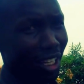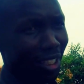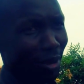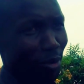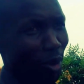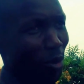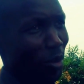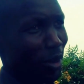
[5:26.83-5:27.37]
at the
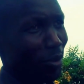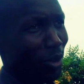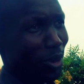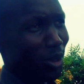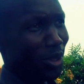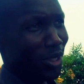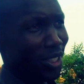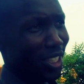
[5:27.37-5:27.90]
moment
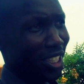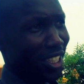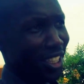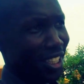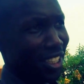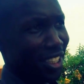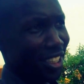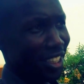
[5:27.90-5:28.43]
because uh,
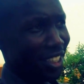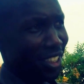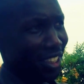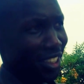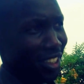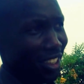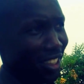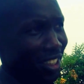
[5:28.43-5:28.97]

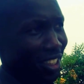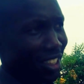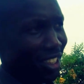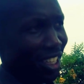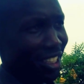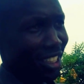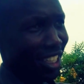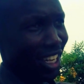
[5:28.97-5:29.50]
it's
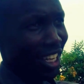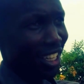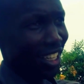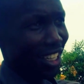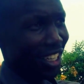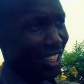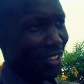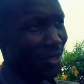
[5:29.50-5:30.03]
just like
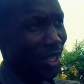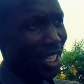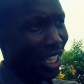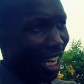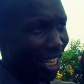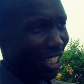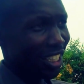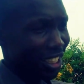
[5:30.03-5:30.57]
uh, when
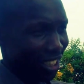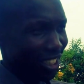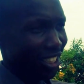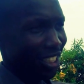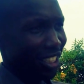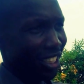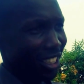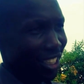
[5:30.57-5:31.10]
running,
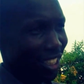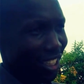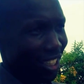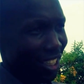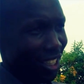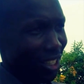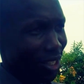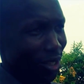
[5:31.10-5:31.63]

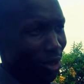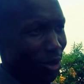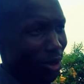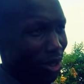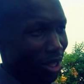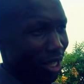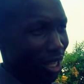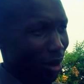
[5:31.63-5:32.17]
you
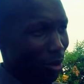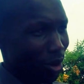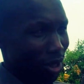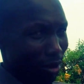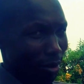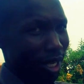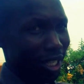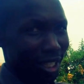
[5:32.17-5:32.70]
don't think about
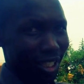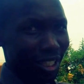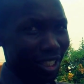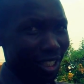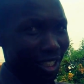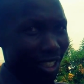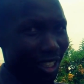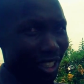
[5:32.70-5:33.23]
the money.
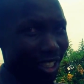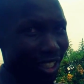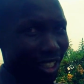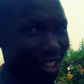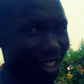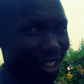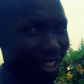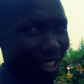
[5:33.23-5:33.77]
Mm -hmm.
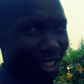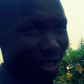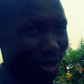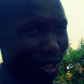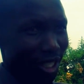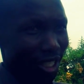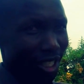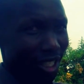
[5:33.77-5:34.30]
You
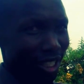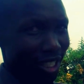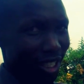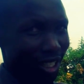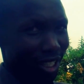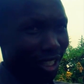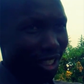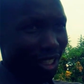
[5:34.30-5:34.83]
see? Yeah.
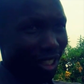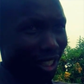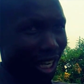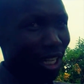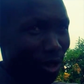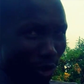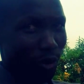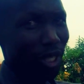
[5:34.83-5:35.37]

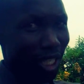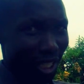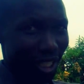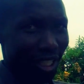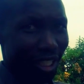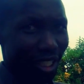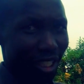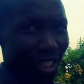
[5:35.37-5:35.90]
Run to win.
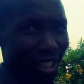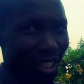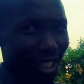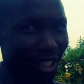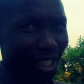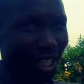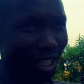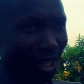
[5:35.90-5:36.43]

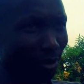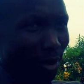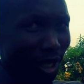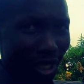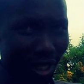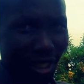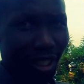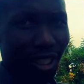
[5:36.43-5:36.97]
And the
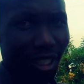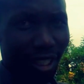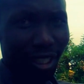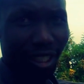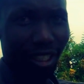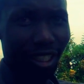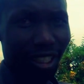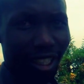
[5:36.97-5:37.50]
money
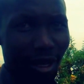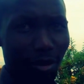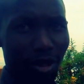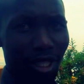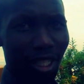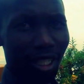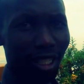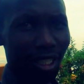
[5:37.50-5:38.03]

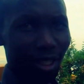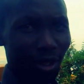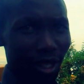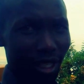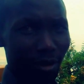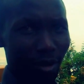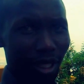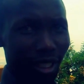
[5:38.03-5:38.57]
comes in. Mm. You
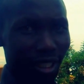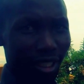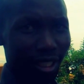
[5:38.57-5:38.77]
get the money.